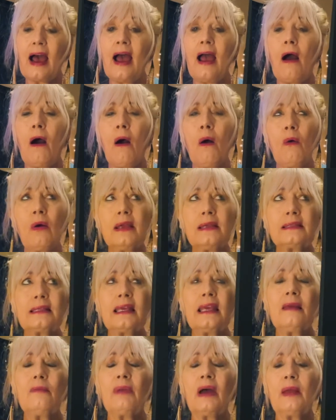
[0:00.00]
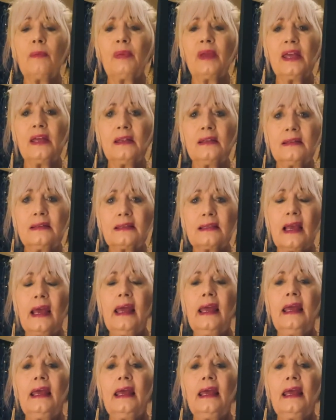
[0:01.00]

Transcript: I always keep my pins